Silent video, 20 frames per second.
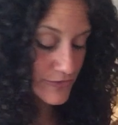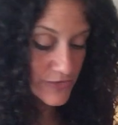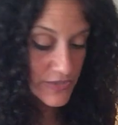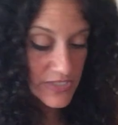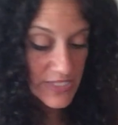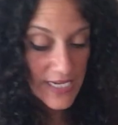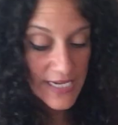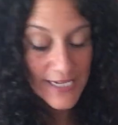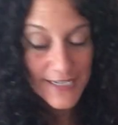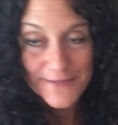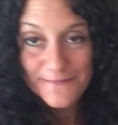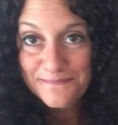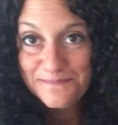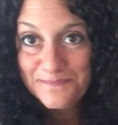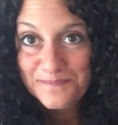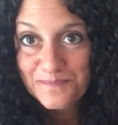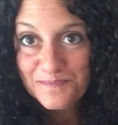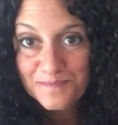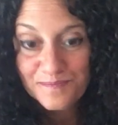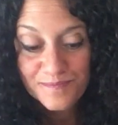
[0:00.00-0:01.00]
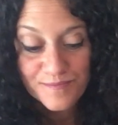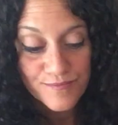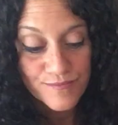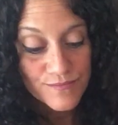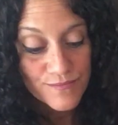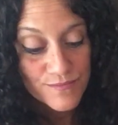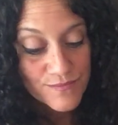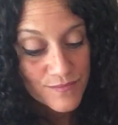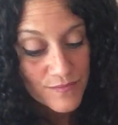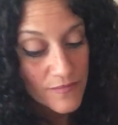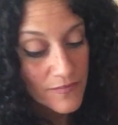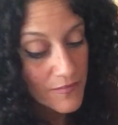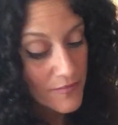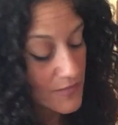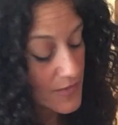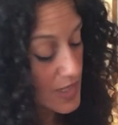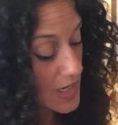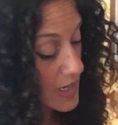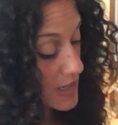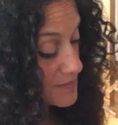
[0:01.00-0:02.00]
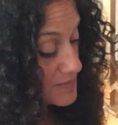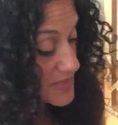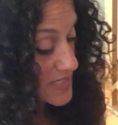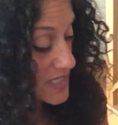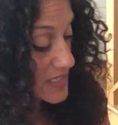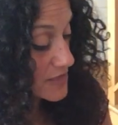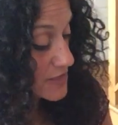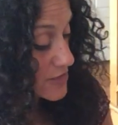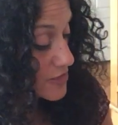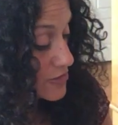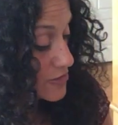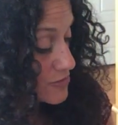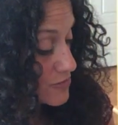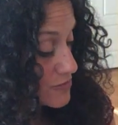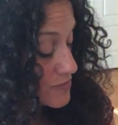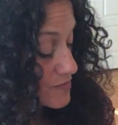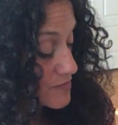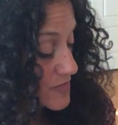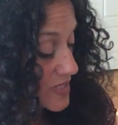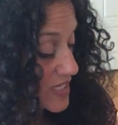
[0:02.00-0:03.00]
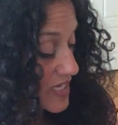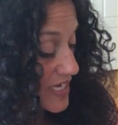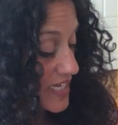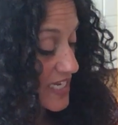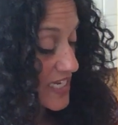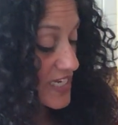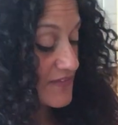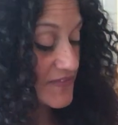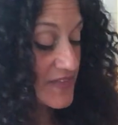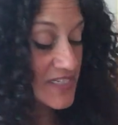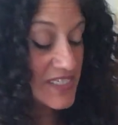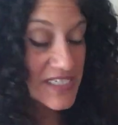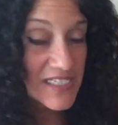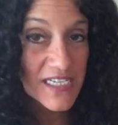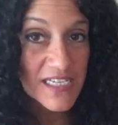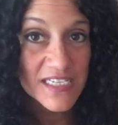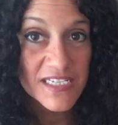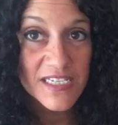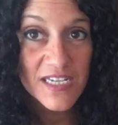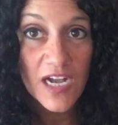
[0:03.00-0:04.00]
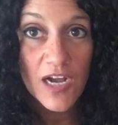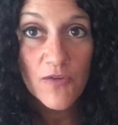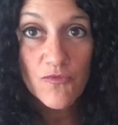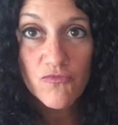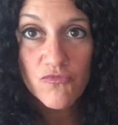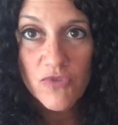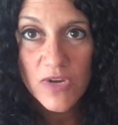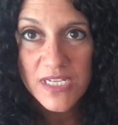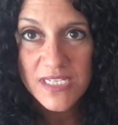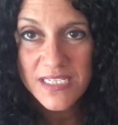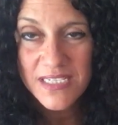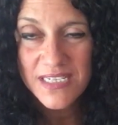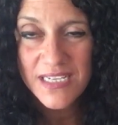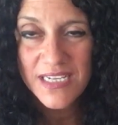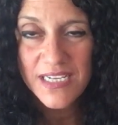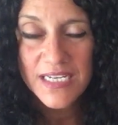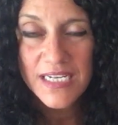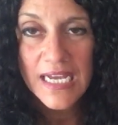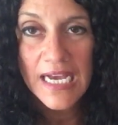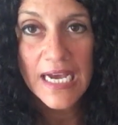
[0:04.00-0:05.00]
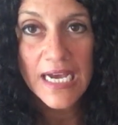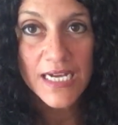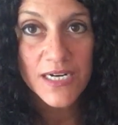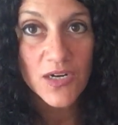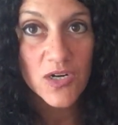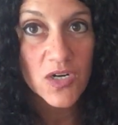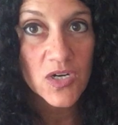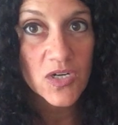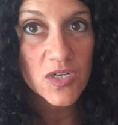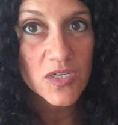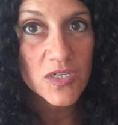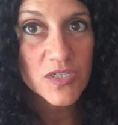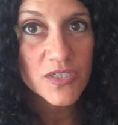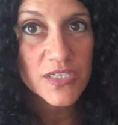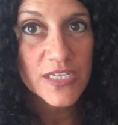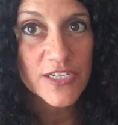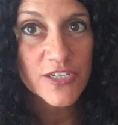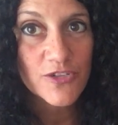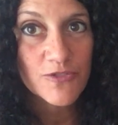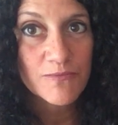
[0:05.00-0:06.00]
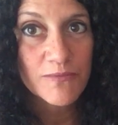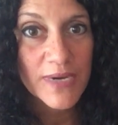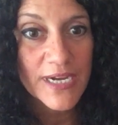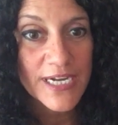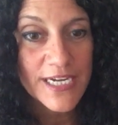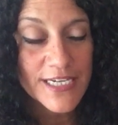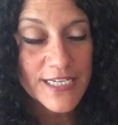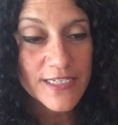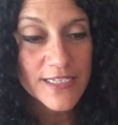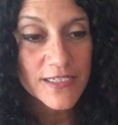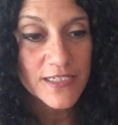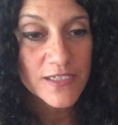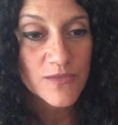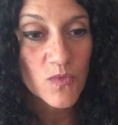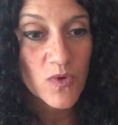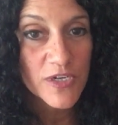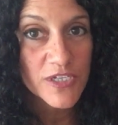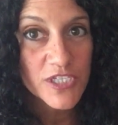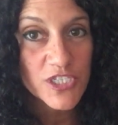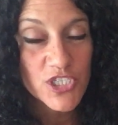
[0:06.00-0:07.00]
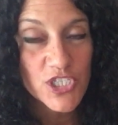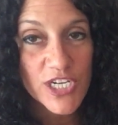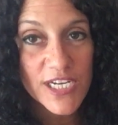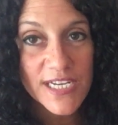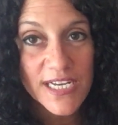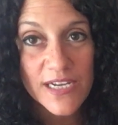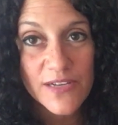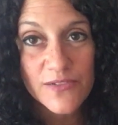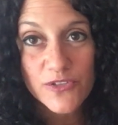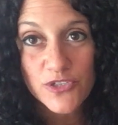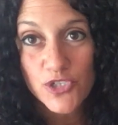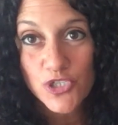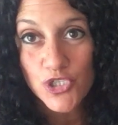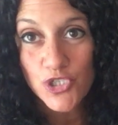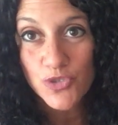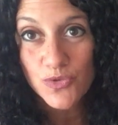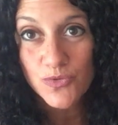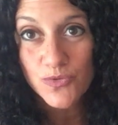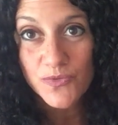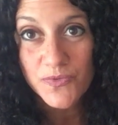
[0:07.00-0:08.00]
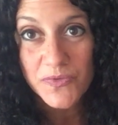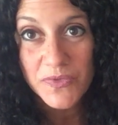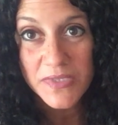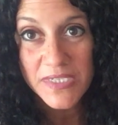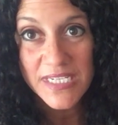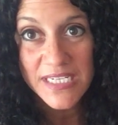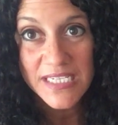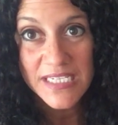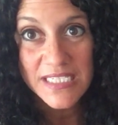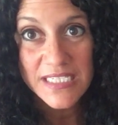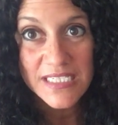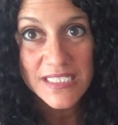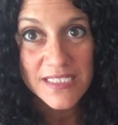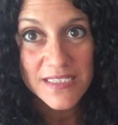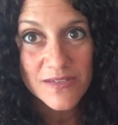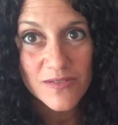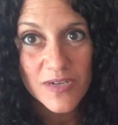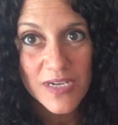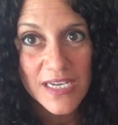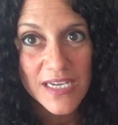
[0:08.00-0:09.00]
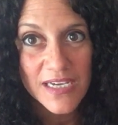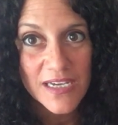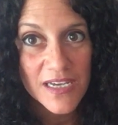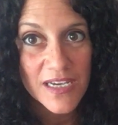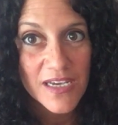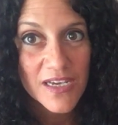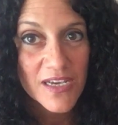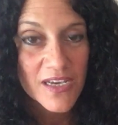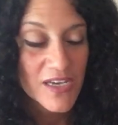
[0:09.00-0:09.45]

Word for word: Earth sign. I'm telling you. If this does not resonate at all, then you might want to check out the June readings, okay?